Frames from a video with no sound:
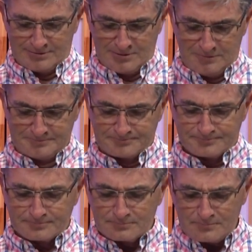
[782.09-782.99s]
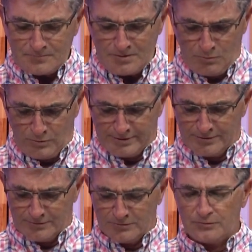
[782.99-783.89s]
So one of
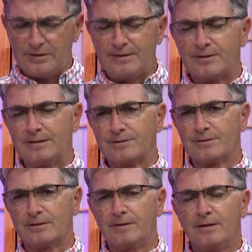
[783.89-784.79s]
the unique things is that